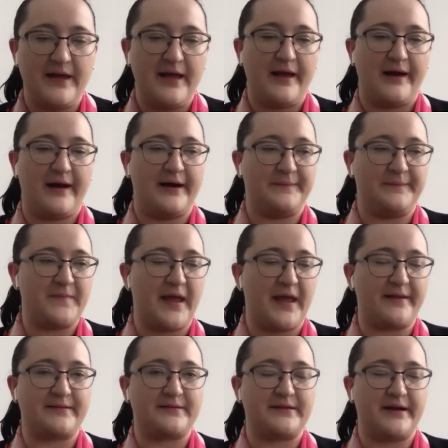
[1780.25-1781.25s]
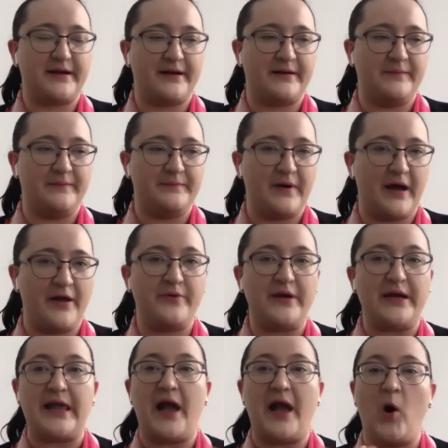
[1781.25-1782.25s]
I
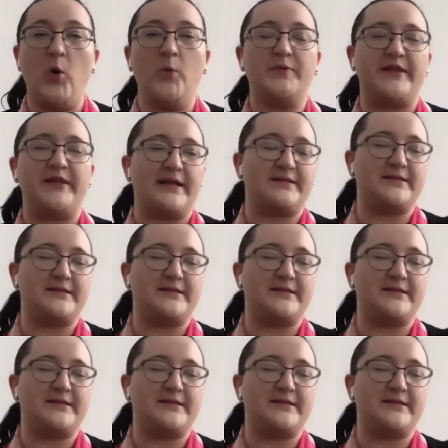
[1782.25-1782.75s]
really hope that